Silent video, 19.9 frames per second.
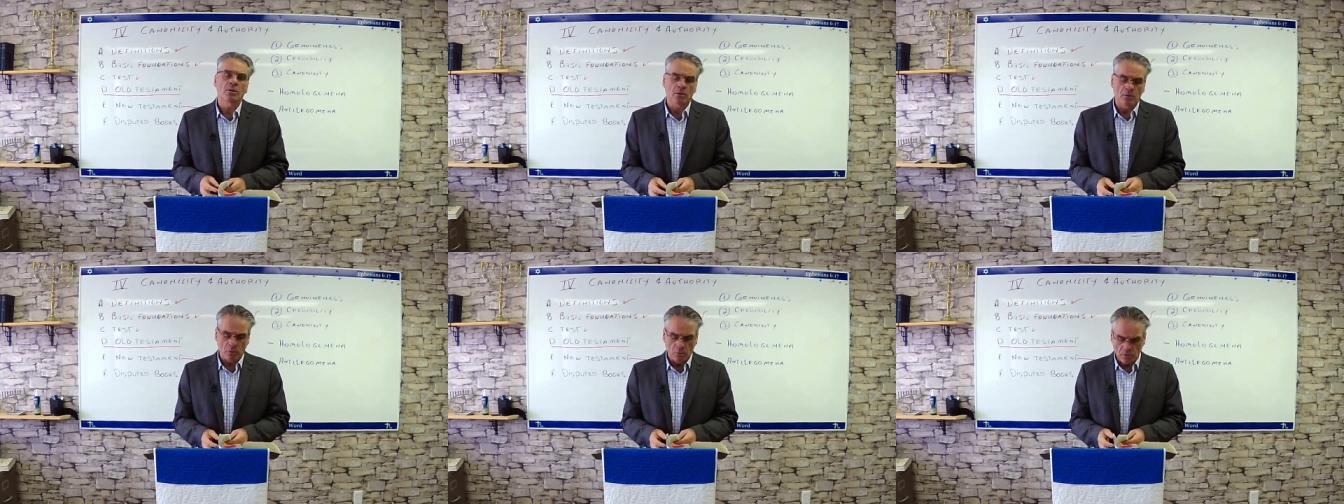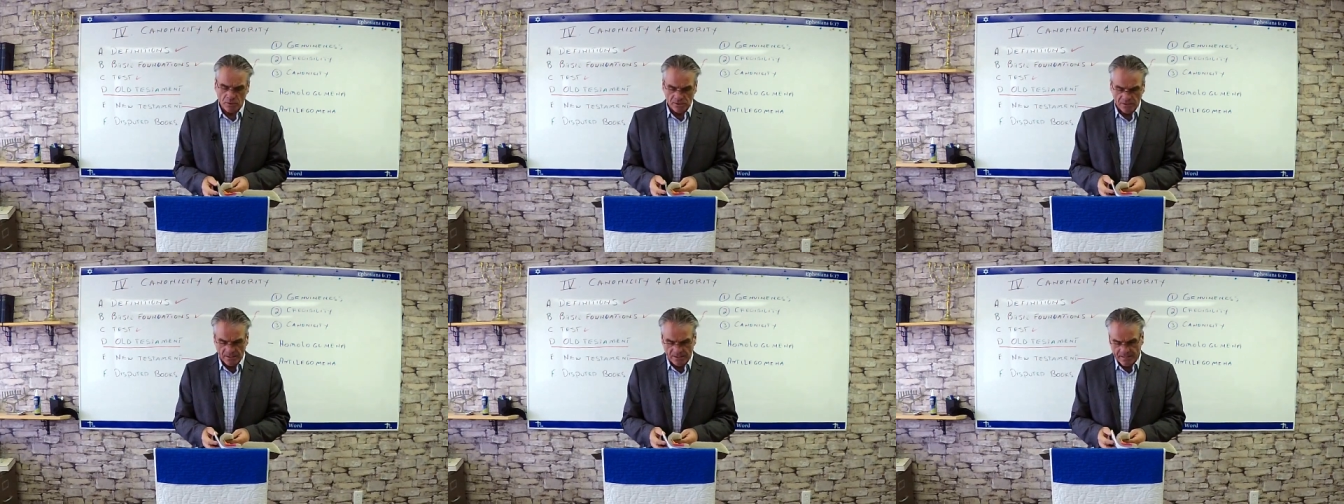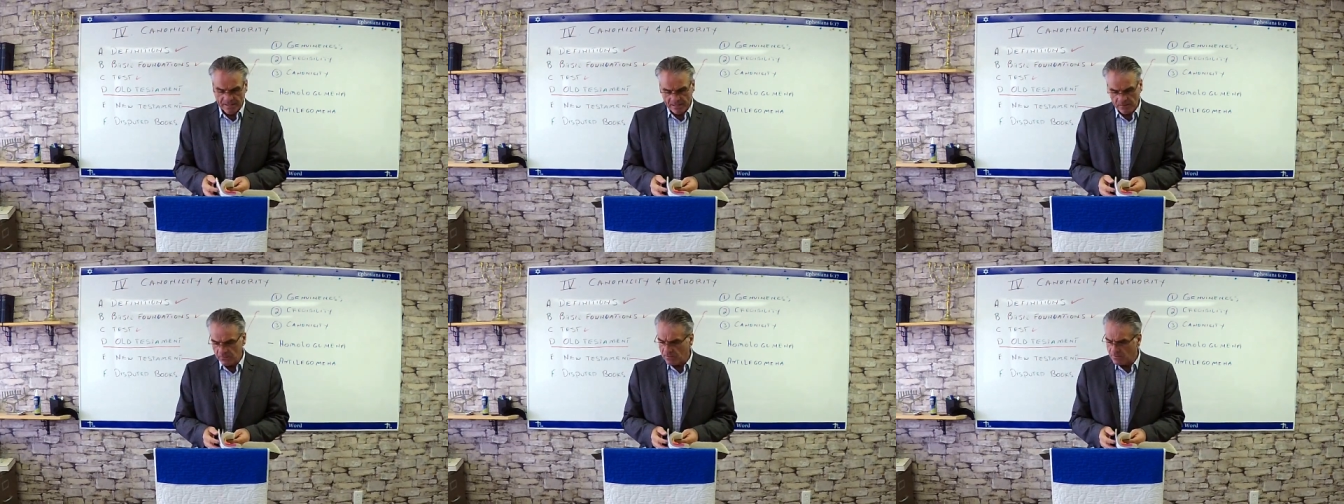Luke's
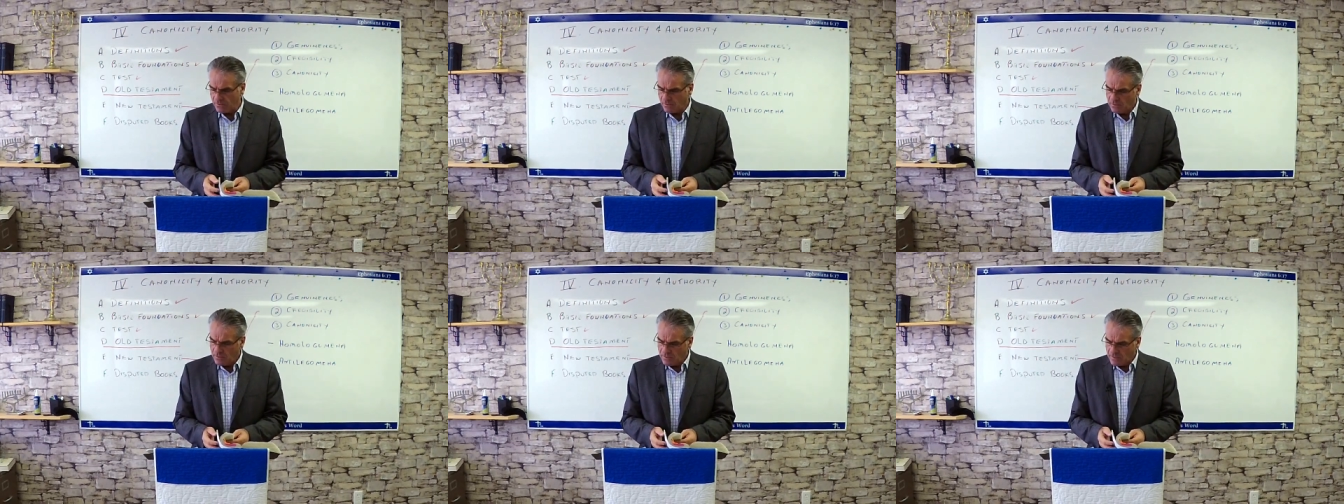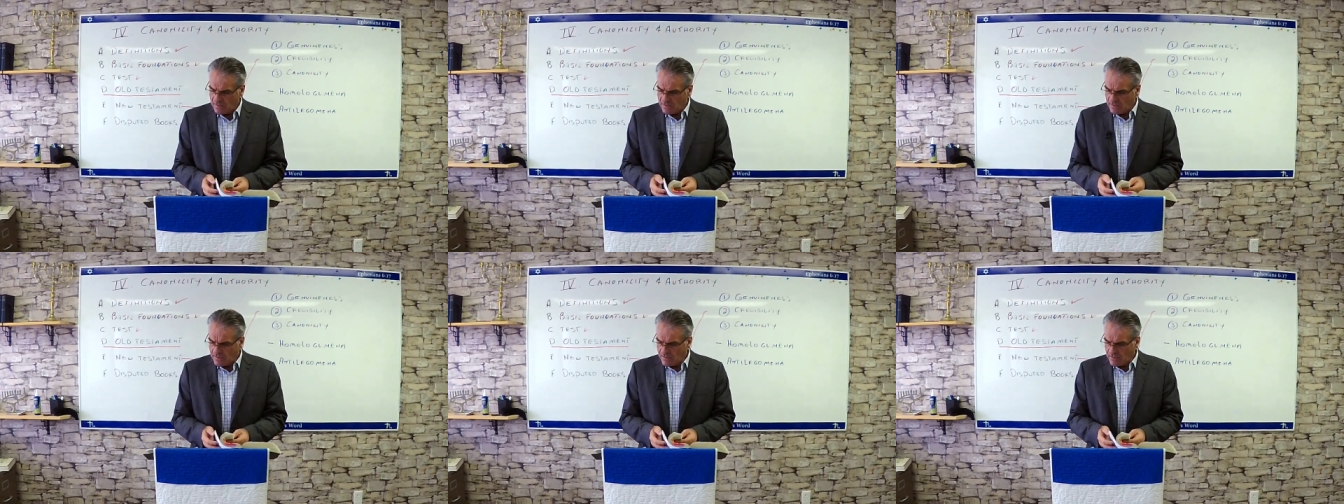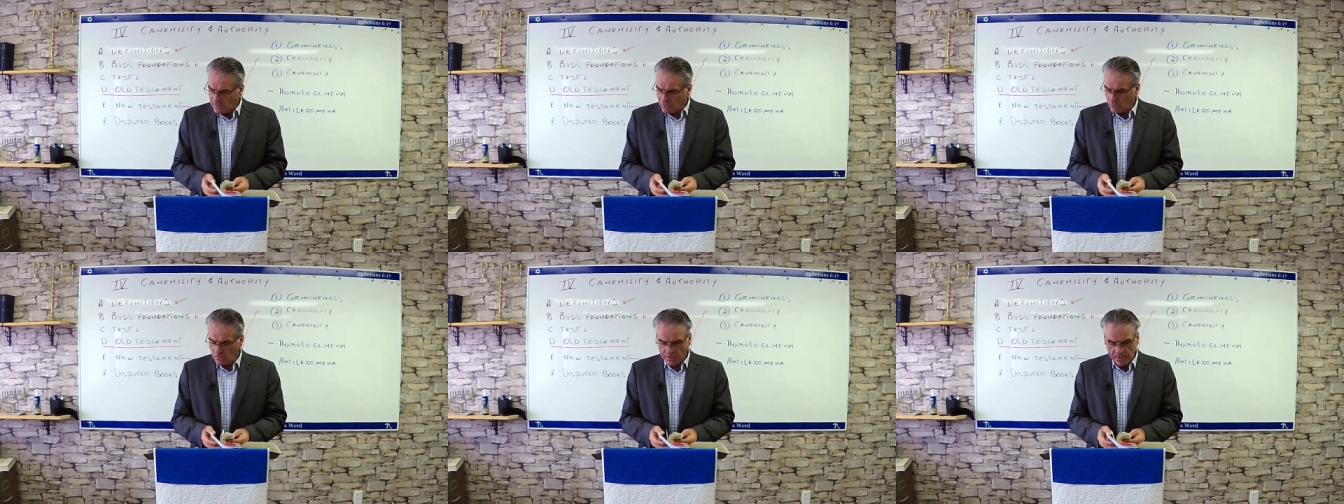account,
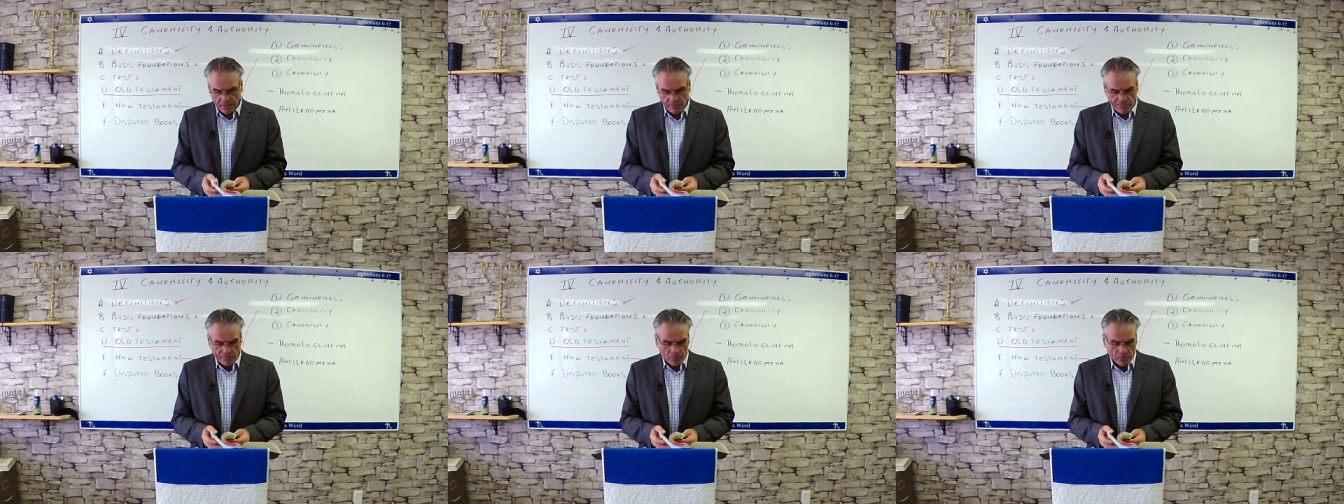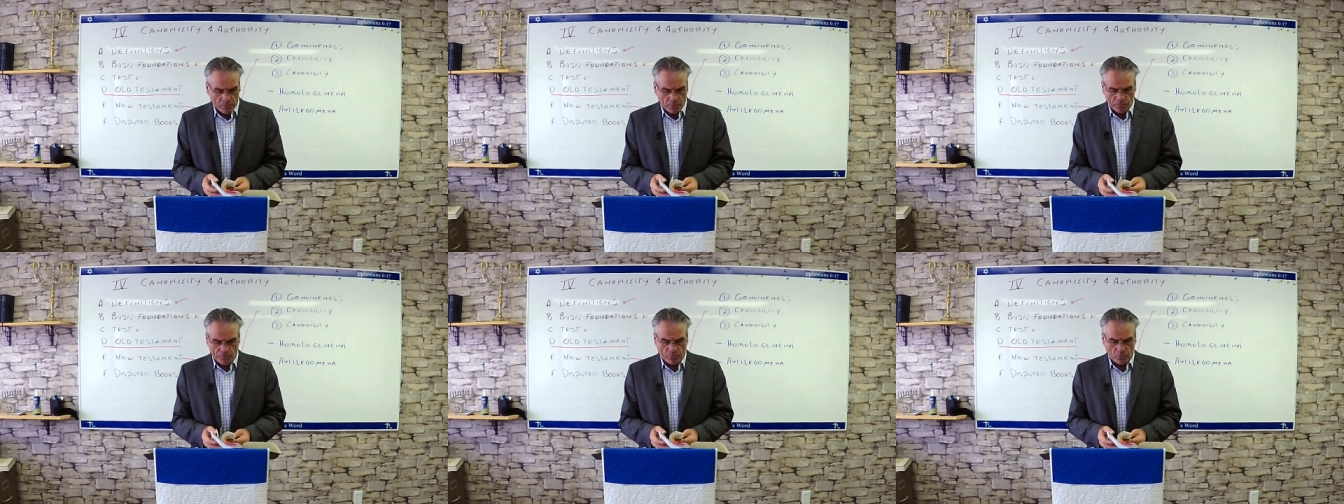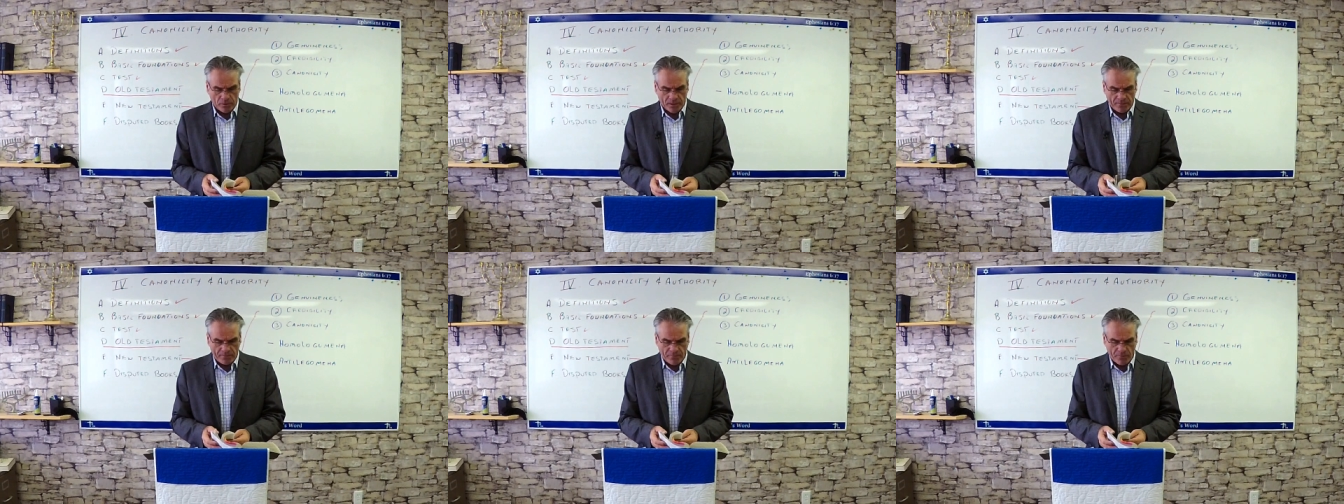24 to
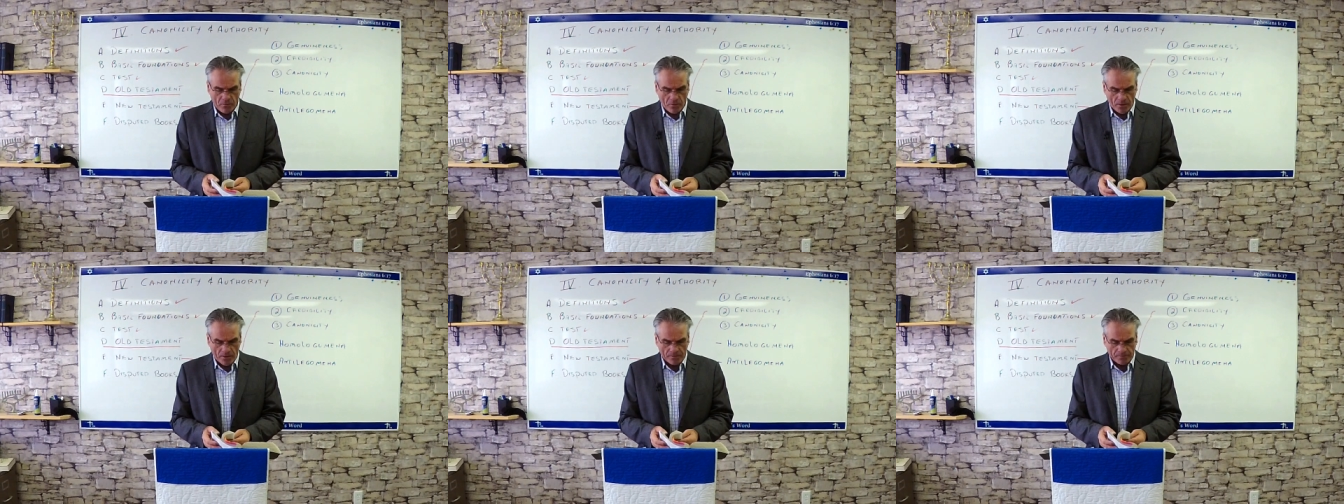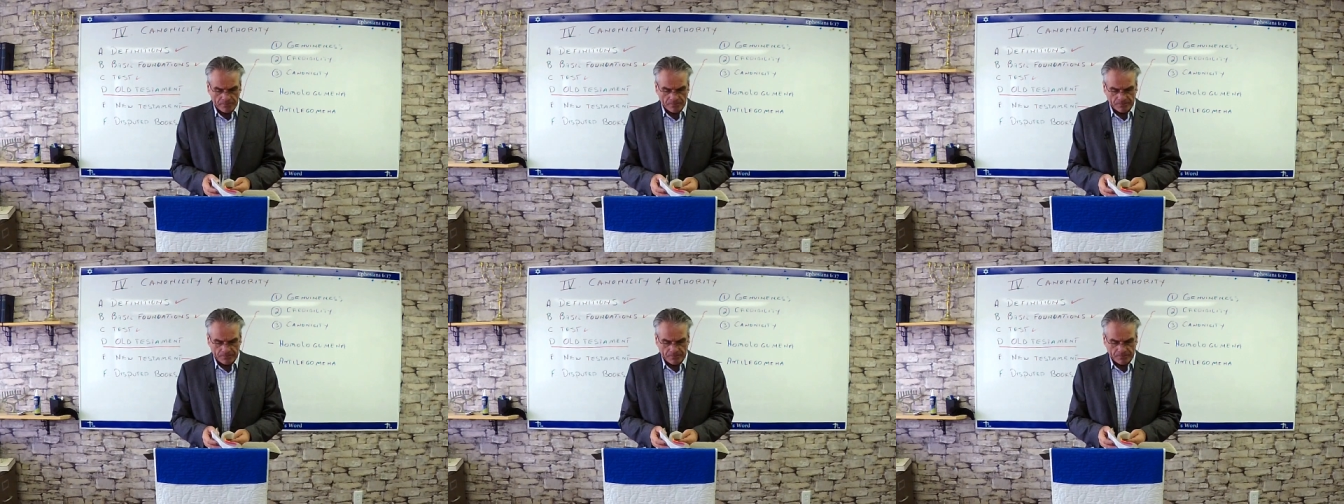44.